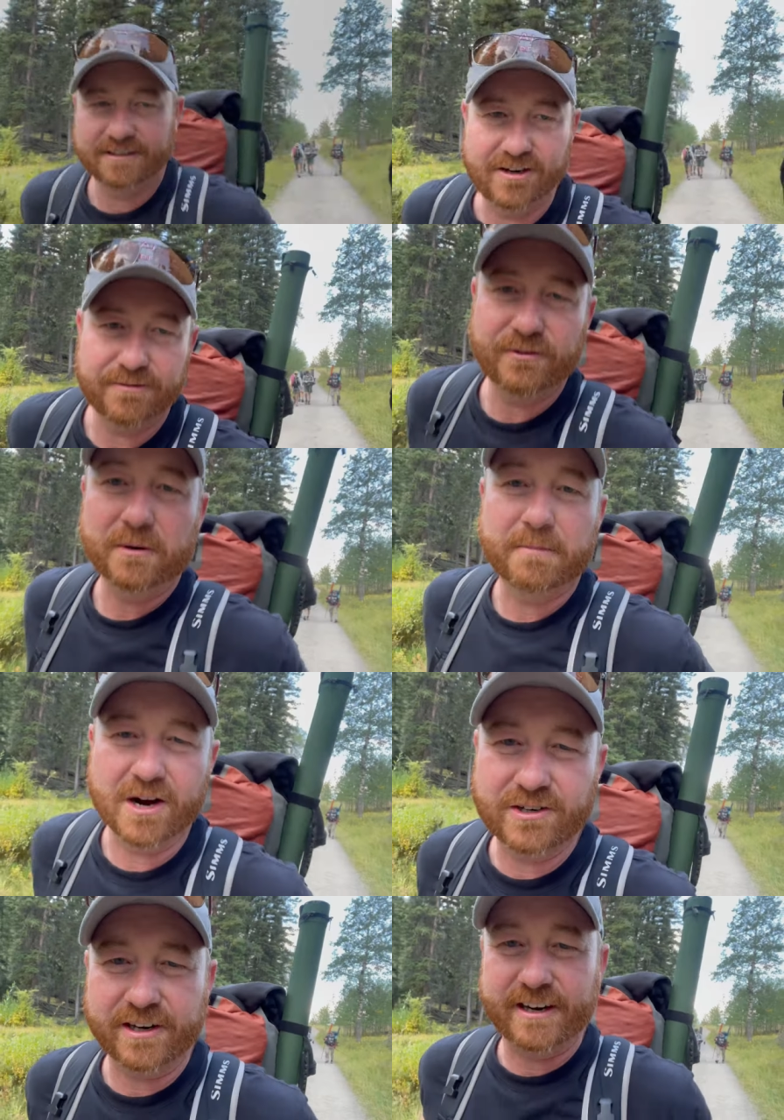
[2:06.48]
you know, full
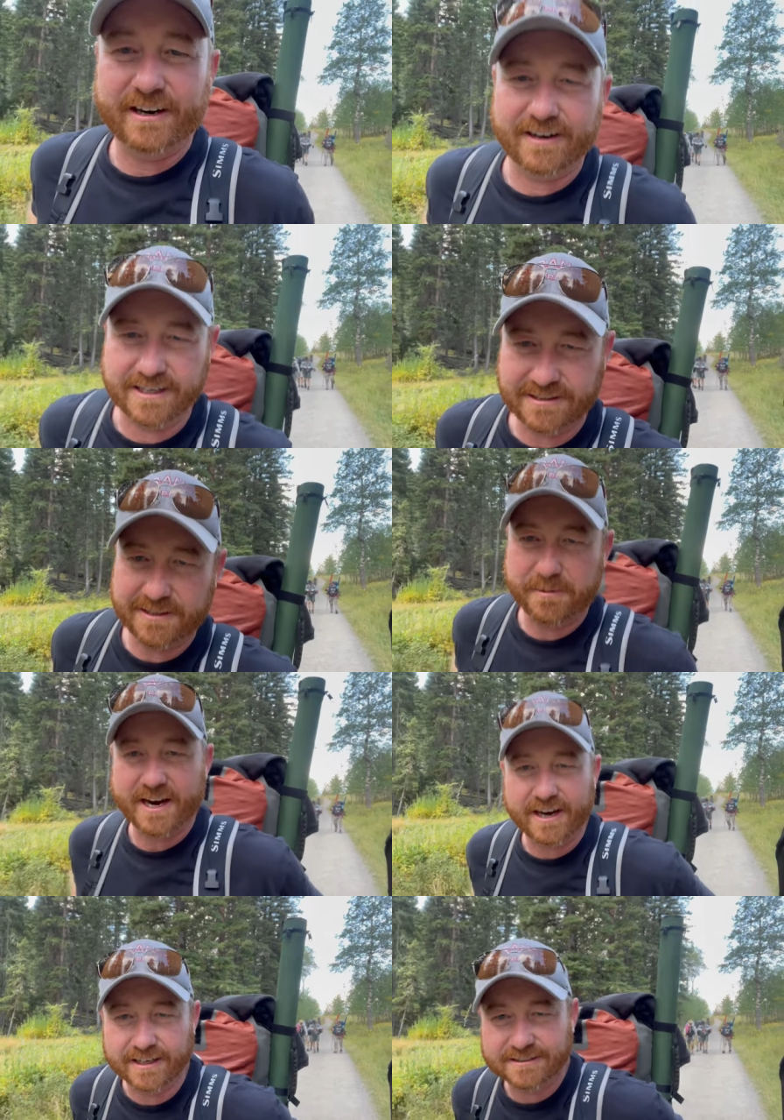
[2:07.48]
bunker gear,
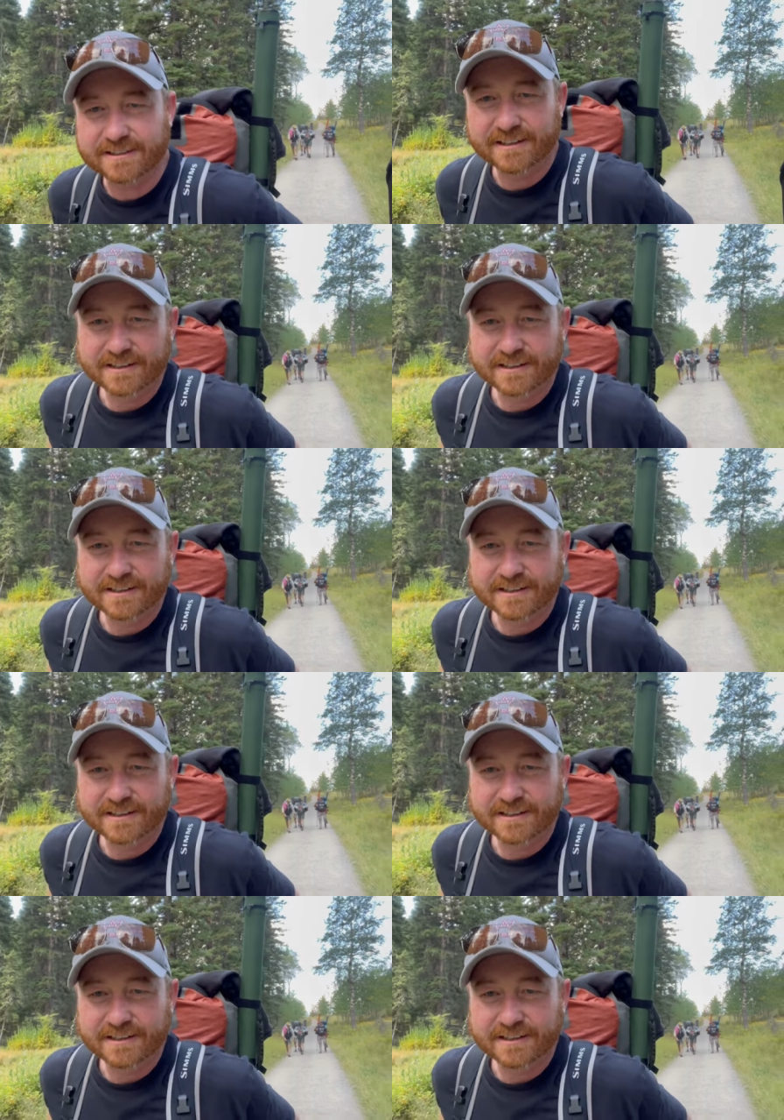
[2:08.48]
SCBAs,